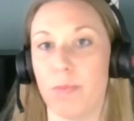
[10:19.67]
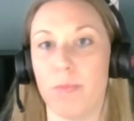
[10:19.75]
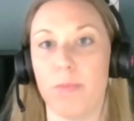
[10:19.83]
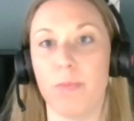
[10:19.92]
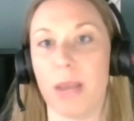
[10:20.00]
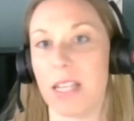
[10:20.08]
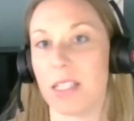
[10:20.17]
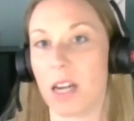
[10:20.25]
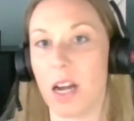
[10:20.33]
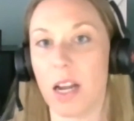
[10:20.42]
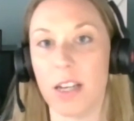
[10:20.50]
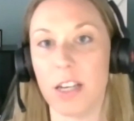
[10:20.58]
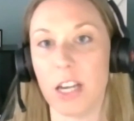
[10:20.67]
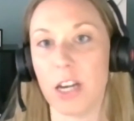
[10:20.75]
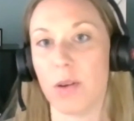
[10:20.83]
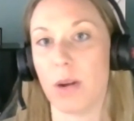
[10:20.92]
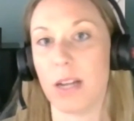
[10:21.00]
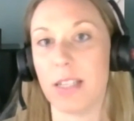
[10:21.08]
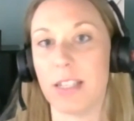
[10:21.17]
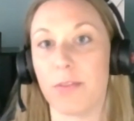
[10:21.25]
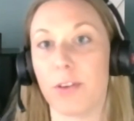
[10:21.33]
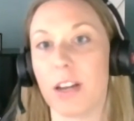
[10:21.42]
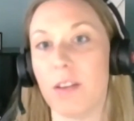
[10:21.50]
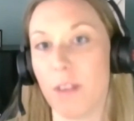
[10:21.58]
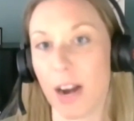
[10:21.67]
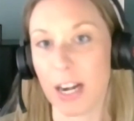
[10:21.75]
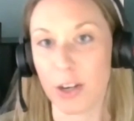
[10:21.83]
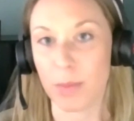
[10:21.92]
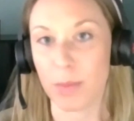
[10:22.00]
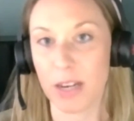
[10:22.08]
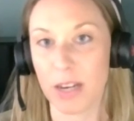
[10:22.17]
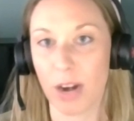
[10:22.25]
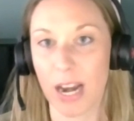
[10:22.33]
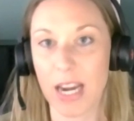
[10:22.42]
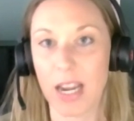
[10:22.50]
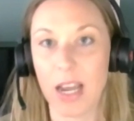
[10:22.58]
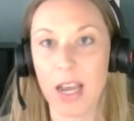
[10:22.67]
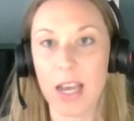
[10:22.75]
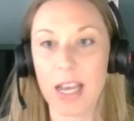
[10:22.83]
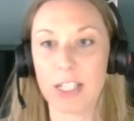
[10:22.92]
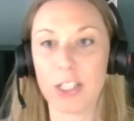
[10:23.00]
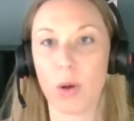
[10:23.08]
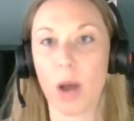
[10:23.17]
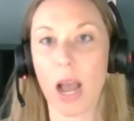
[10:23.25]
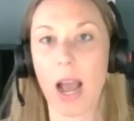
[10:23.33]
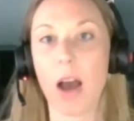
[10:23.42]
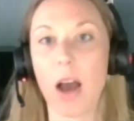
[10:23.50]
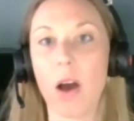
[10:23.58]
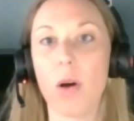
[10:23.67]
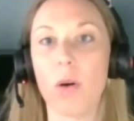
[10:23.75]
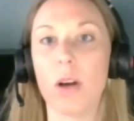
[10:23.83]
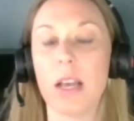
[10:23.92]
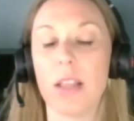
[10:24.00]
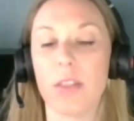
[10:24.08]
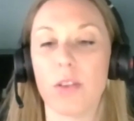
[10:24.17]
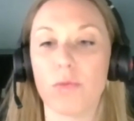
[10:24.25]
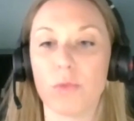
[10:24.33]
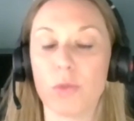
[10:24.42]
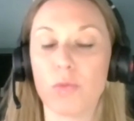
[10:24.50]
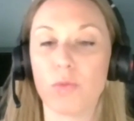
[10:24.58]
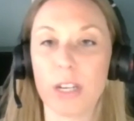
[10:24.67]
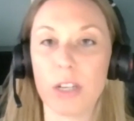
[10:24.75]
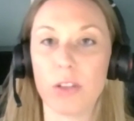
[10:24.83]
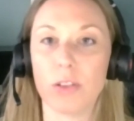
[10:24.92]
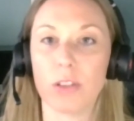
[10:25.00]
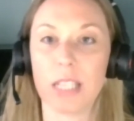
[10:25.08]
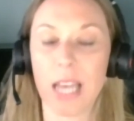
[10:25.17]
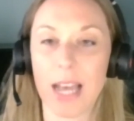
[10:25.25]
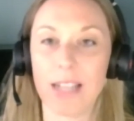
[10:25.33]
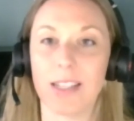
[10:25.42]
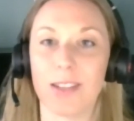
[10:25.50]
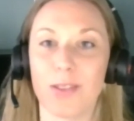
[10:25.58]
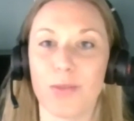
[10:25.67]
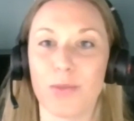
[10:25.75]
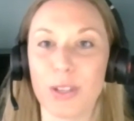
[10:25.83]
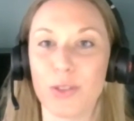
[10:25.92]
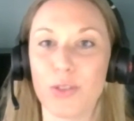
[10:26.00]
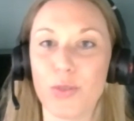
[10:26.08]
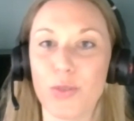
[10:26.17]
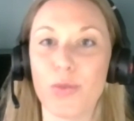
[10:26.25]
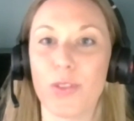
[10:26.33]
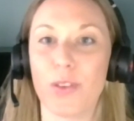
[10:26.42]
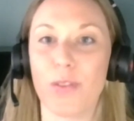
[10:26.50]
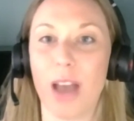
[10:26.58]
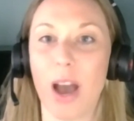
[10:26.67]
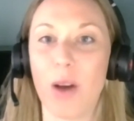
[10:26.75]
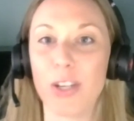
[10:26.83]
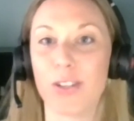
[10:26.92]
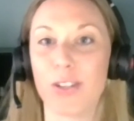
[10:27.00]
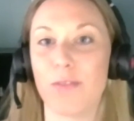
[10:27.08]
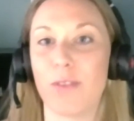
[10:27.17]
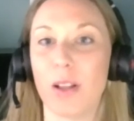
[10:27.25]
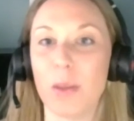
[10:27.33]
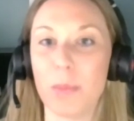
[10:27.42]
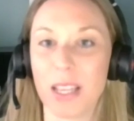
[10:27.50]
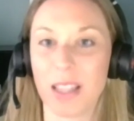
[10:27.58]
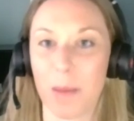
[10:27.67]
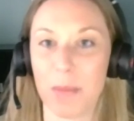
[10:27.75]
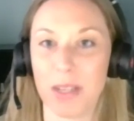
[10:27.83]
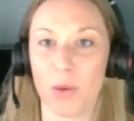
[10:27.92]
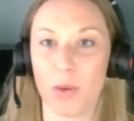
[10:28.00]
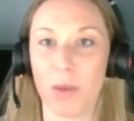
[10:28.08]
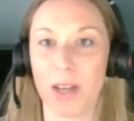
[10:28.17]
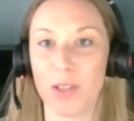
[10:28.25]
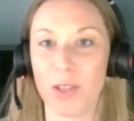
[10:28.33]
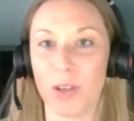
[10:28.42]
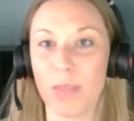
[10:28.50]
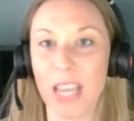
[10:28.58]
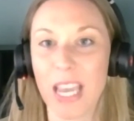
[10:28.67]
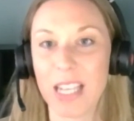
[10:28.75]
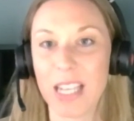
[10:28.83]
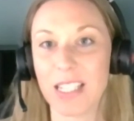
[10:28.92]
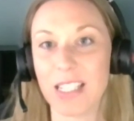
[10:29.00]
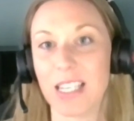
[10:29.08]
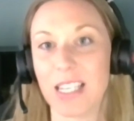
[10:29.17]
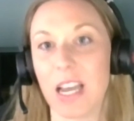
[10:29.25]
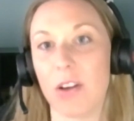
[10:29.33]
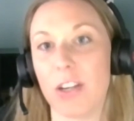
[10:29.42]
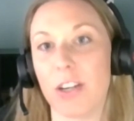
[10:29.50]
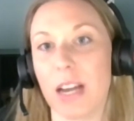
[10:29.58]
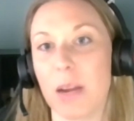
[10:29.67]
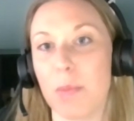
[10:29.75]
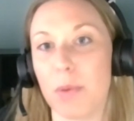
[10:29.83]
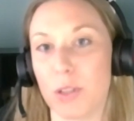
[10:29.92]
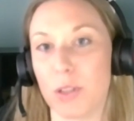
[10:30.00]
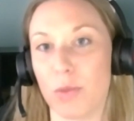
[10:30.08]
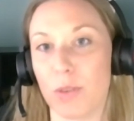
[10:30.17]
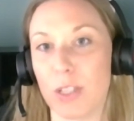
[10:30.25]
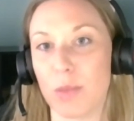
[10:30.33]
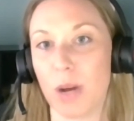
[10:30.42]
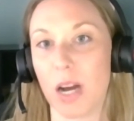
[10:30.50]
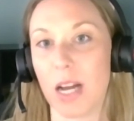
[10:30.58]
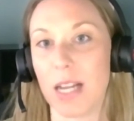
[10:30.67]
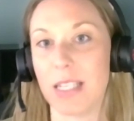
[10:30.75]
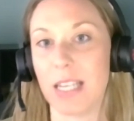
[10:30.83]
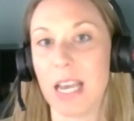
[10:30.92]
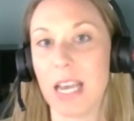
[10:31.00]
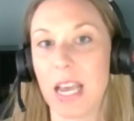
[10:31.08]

based on a different environment, right? And so how the real test and the real truth of how you're developing that mental muscle is to see how you're able to respond and